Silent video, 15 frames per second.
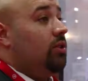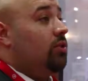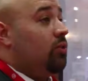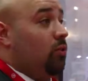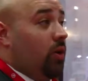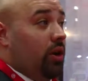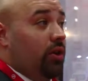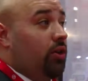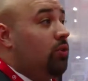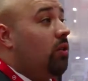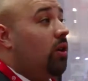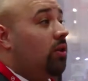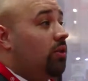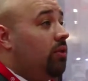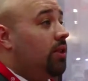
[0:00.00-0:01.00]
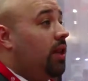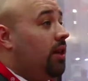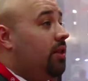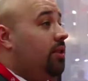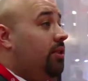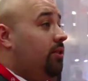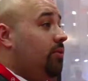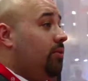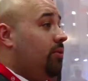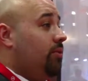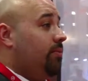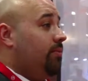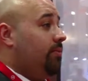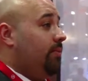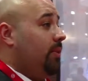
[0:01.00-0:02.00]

to where you are located in the room.